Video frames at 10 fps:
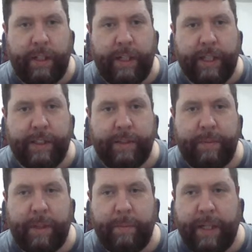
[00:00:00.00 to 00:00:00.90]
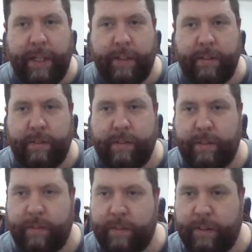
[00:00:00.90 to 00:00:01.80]
yeah, something about
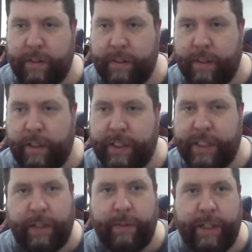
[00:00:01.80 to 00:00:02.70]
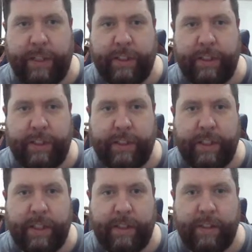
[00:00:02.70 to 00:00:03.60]
acceleration that's
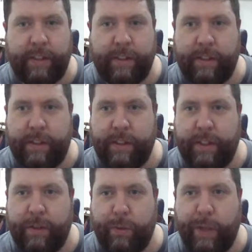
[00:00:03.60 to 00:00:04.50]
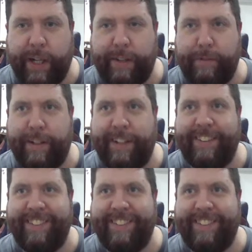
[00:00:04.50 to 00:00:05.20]
rather fun.